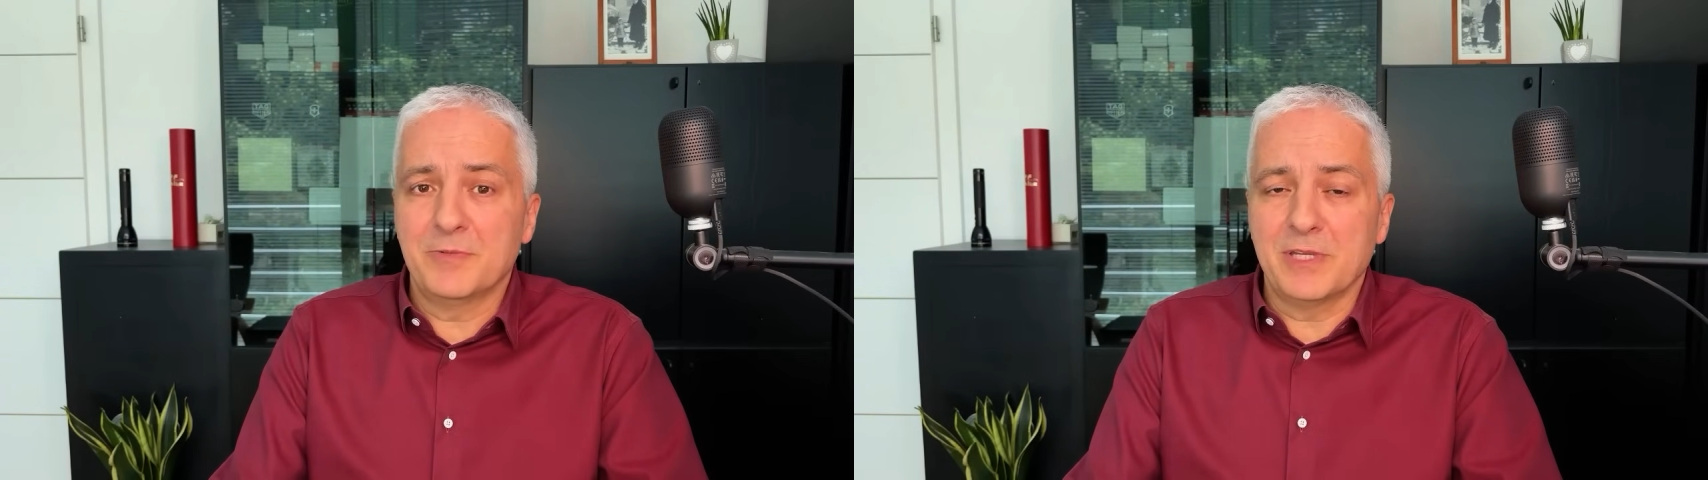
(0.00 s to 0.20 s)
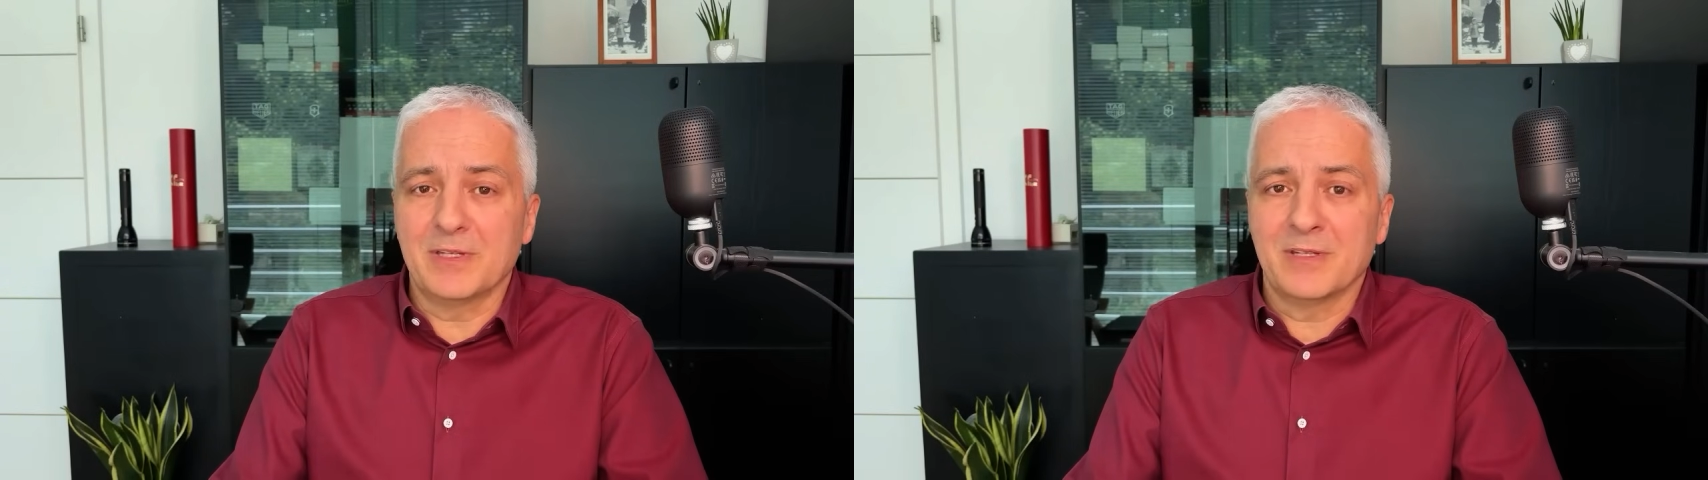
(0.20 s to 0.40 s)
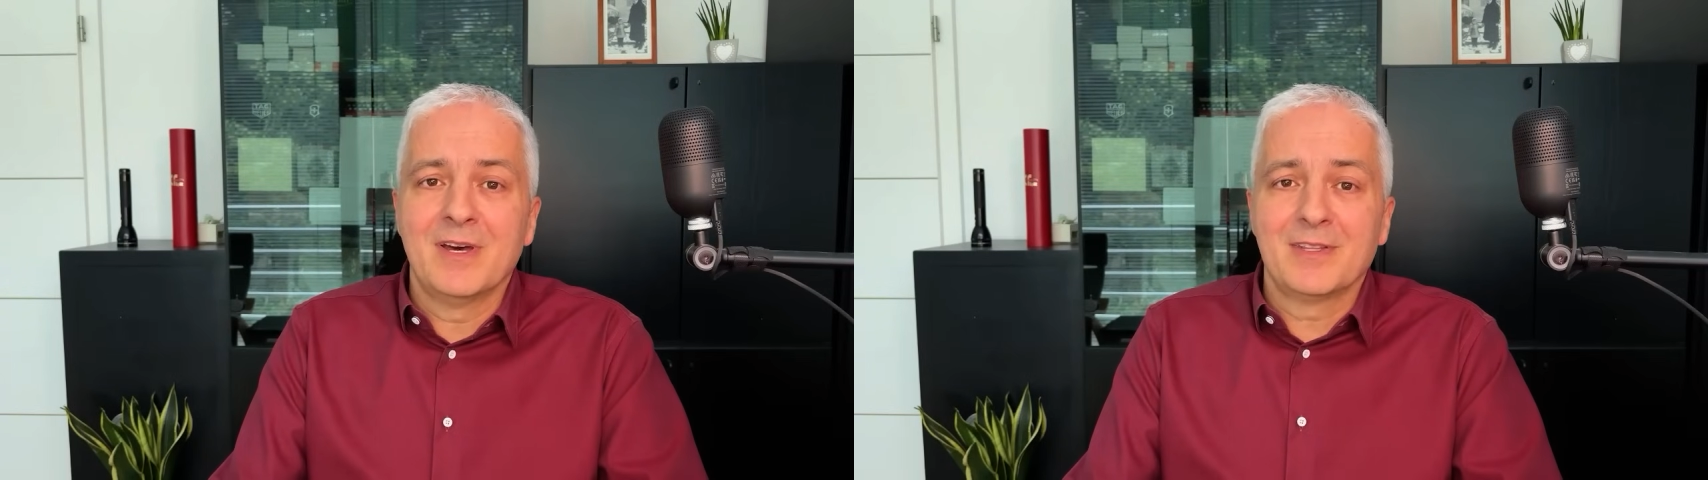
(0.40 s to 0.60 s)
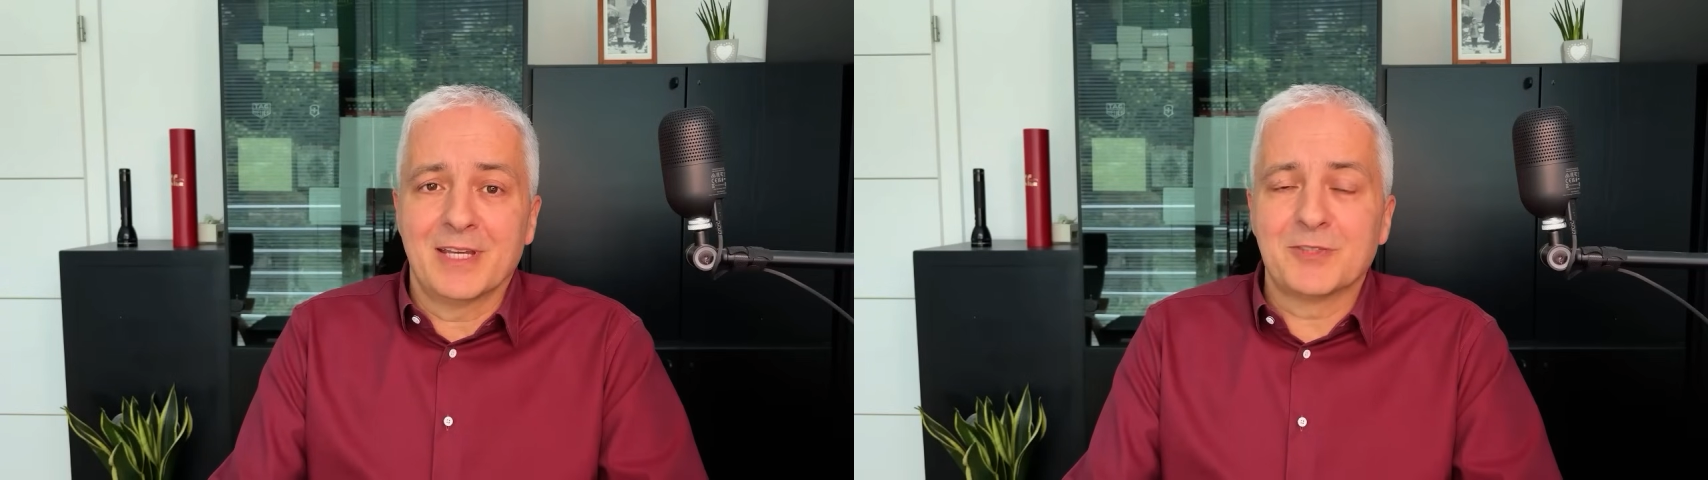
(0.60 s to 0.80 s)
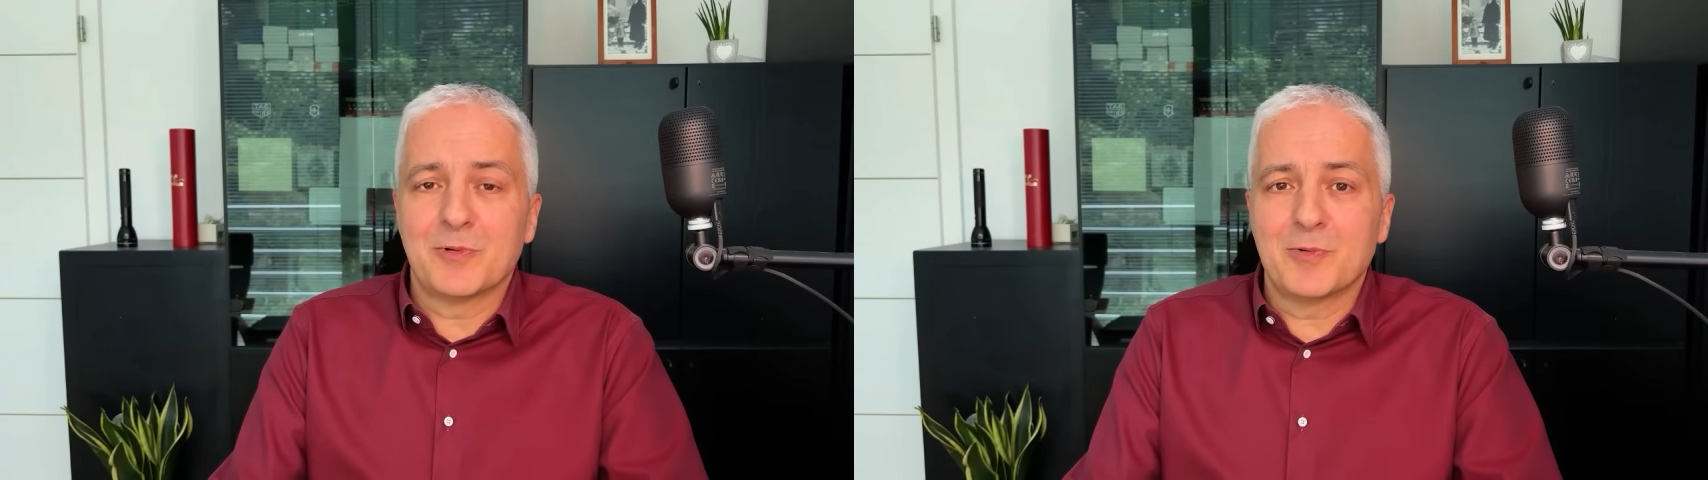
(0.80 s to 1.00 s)
week.
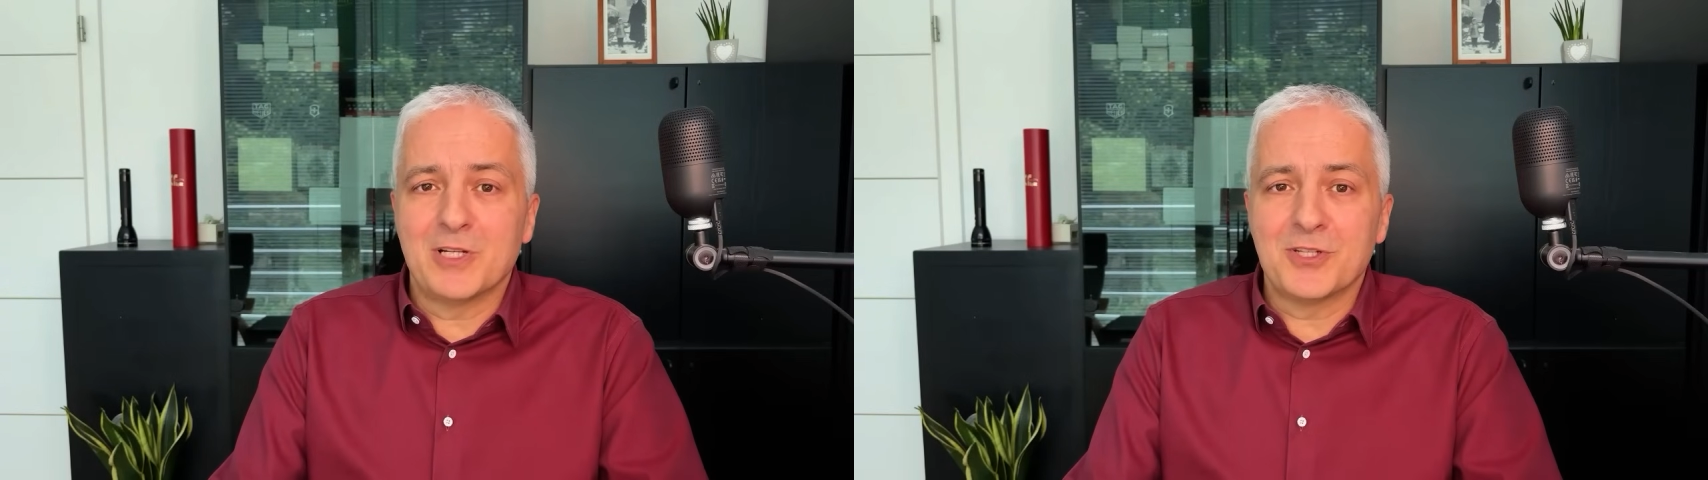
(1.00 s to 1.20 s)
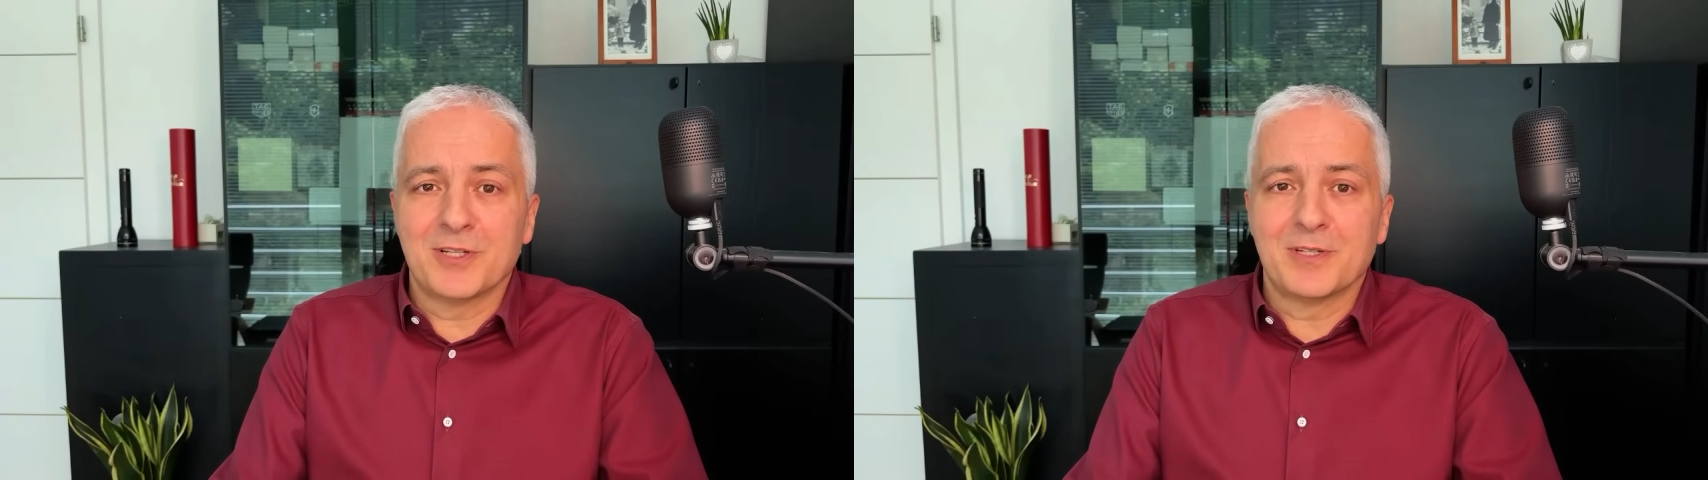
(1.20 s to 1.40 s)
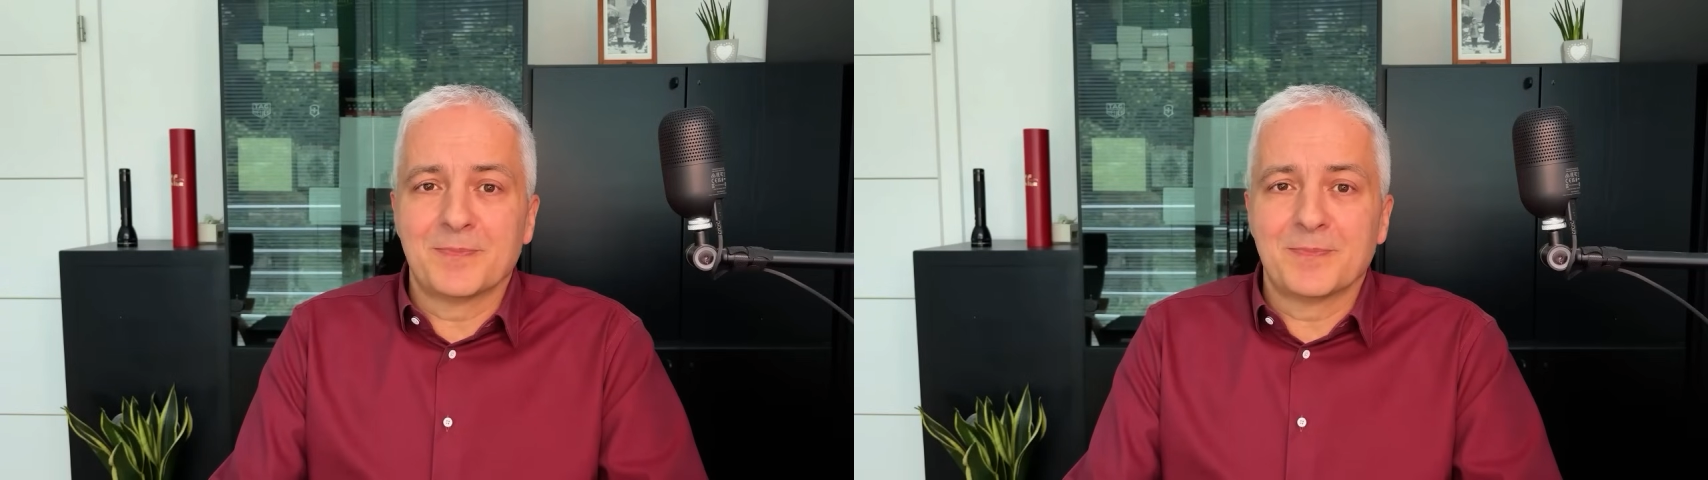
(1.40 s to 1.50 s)
Thanks for watching.